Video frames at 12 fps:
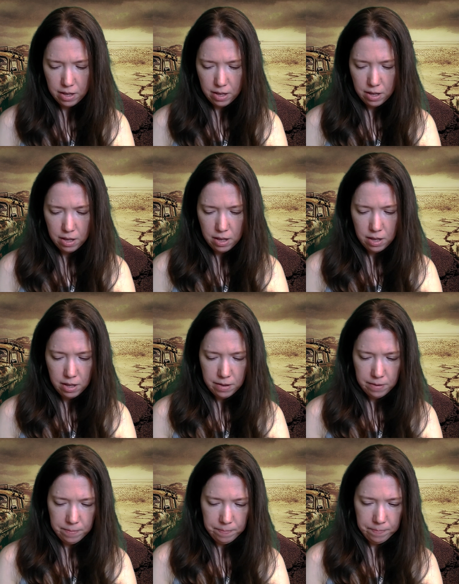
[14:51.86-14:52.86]

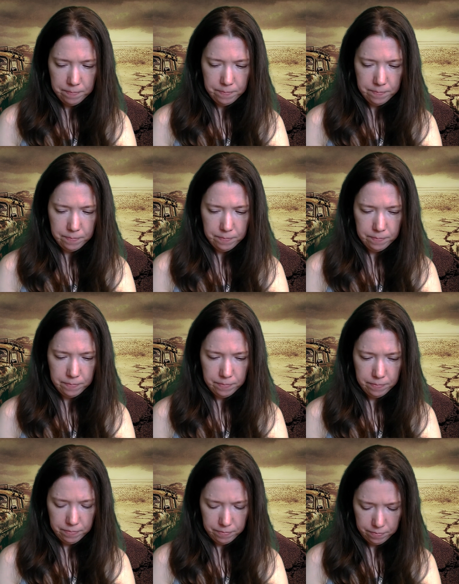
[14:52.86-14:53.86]

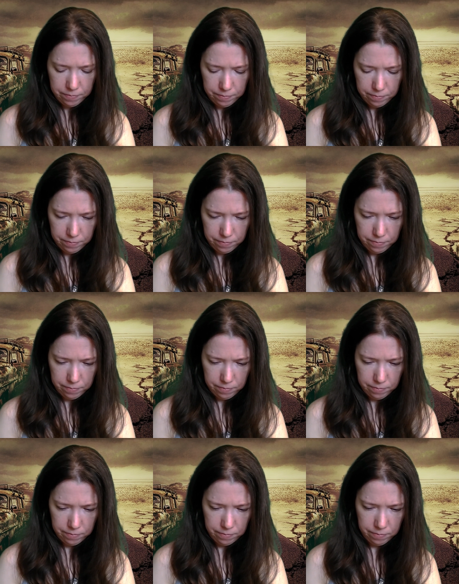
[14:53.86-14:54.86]

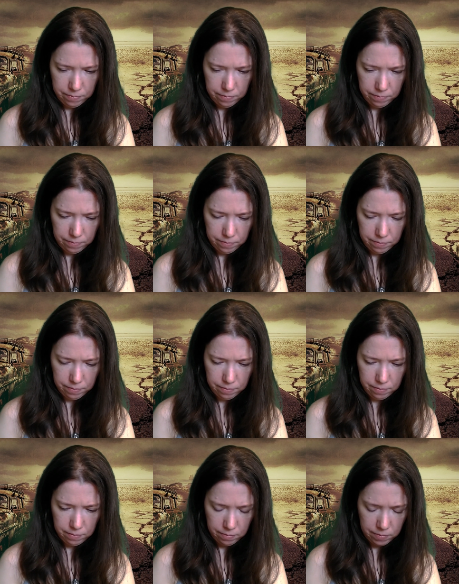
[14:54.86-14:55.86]

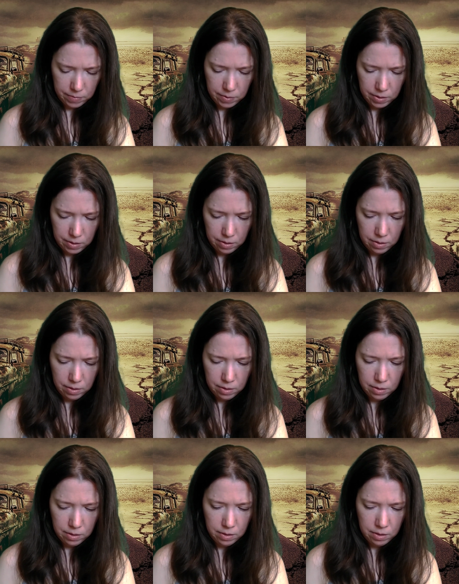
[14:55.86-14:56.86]

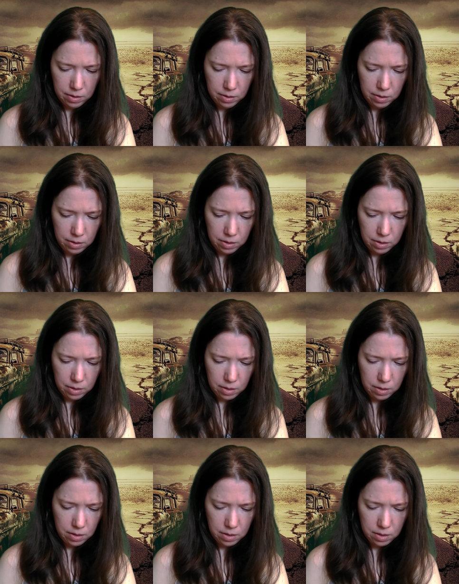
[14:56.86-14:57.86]

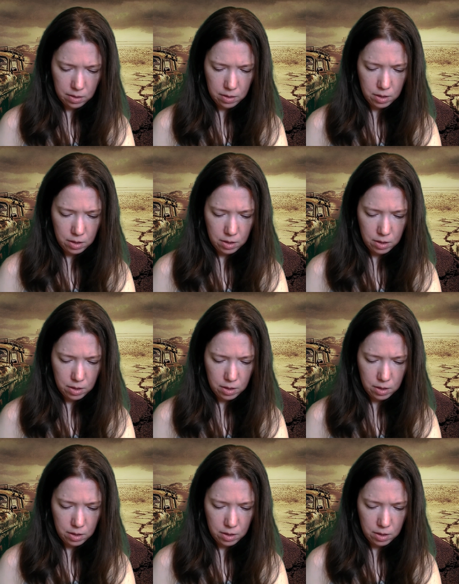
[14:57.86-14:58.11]
Nobody speaks.